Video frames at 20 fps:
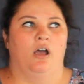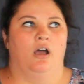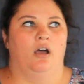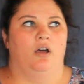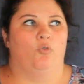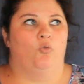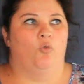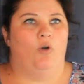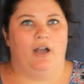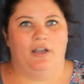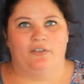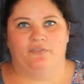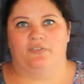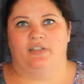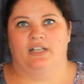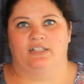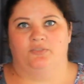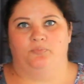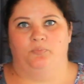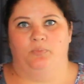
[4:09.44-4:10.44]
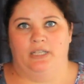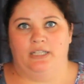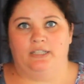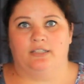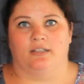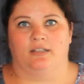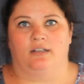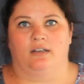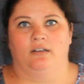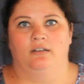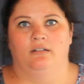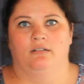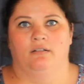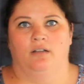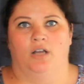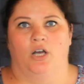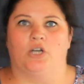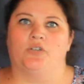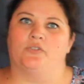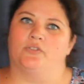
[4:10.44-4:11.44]
a wife that's beaten
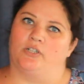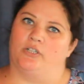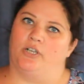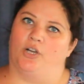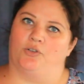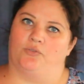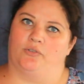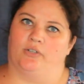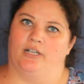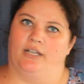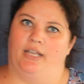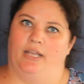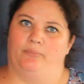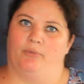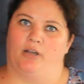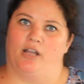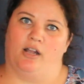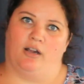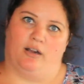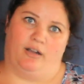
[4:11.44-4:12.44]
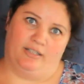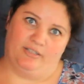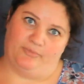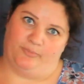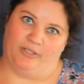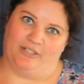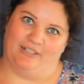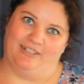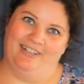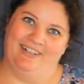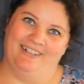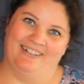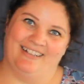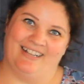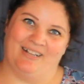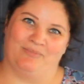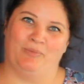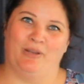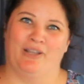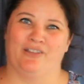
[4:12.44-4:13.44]
over and over again by her husband
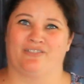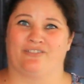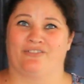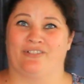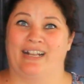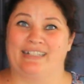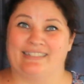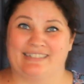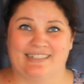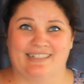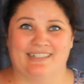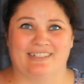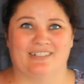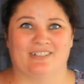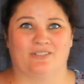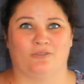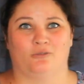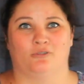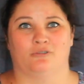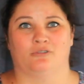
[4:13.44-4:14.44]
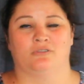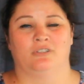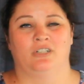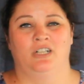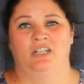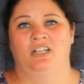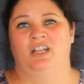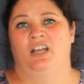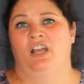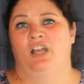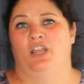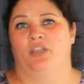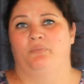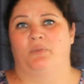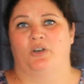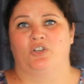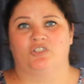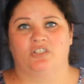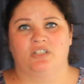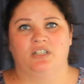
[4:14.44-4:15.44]
and being threatened or
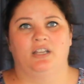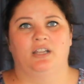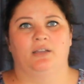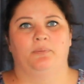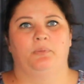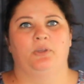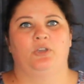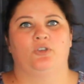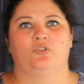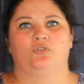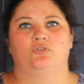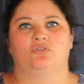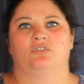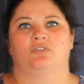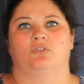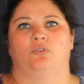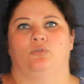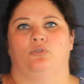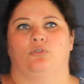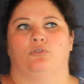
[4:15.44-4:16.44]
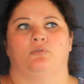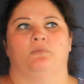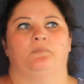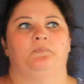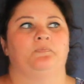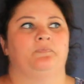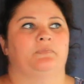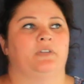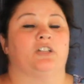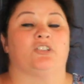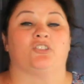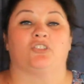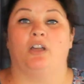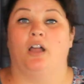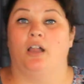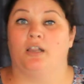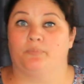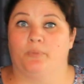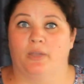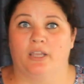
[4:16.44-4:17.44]
emotionally abused, or a
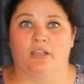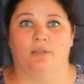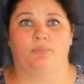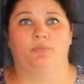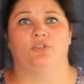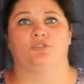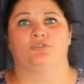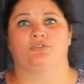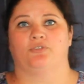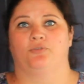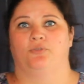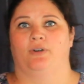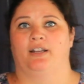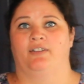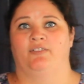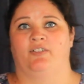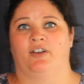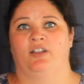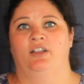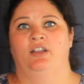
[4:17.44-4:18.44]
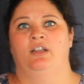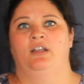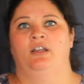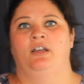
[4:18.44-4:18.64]
child being abused or whatever,